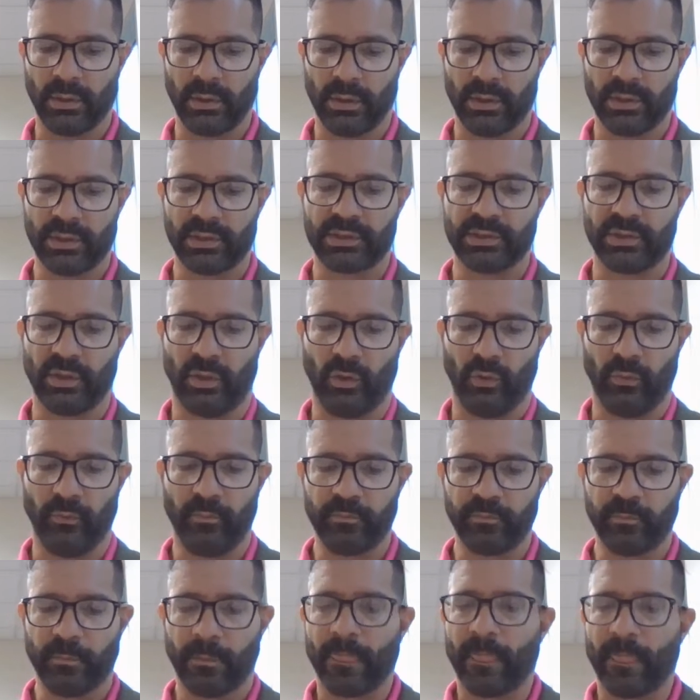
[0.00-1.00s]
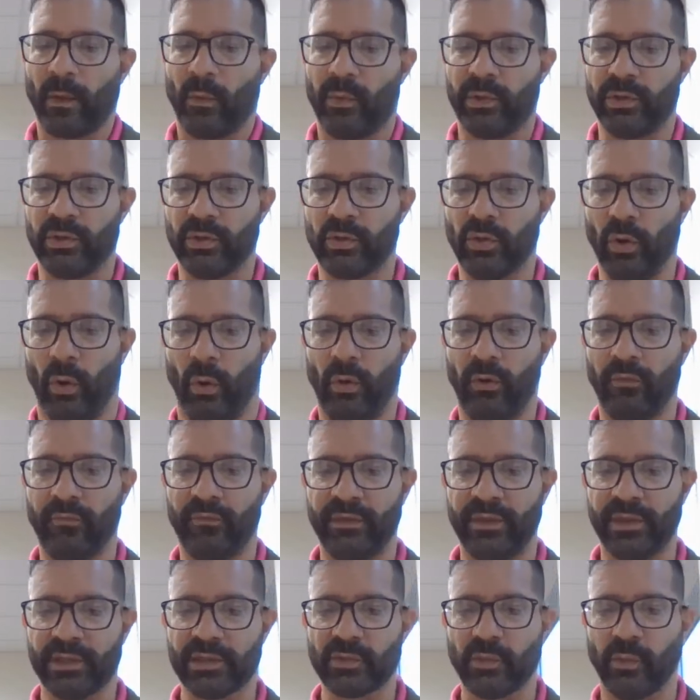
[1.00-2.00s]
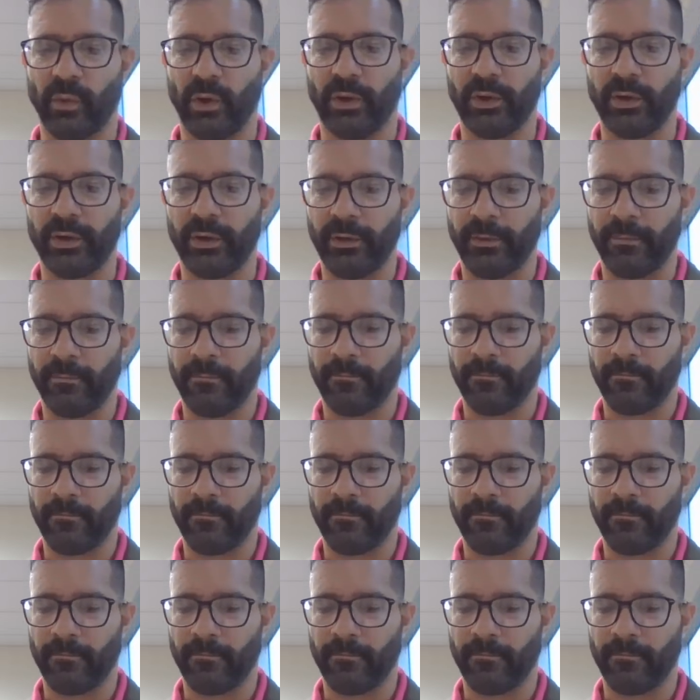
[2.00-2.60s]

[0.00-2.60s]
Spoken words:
So when you go over this word,